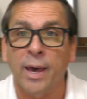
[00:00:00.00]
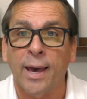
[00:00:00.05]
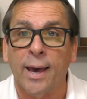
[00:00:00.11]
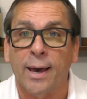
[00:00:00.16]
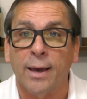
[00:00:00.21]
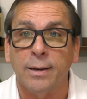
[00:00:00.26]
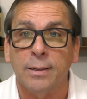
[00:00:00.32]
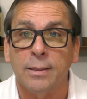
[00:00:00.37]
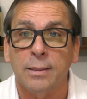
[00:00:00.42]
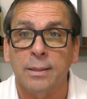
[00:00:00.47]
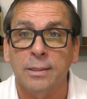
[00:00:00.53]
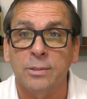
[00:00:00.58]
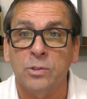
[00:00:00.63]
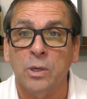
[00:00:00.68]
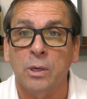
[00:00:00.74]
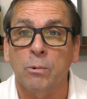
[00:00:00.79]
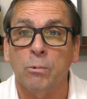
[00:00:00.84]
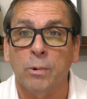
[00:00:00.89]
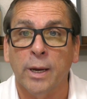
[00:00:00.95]
that, let's
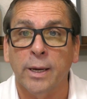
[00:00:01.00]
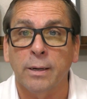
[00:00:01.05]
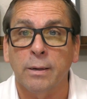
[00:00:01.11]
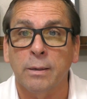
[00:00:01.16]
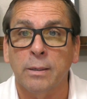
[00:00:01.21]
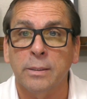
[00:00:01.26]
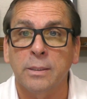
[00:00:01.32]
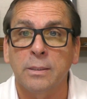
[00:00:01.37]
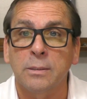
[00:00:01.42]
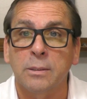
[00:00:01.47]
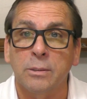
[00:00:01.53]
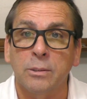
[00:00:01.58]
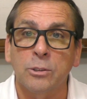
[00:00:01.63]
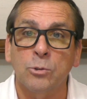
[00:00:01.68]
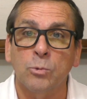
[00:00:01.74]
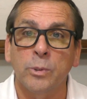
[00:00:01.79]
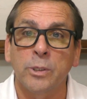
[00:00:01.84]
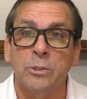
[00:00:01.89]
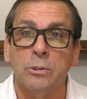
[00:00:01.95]
get right on into
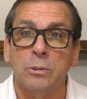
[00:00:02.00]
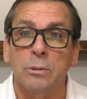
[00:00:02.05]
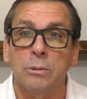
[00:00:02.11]
this week's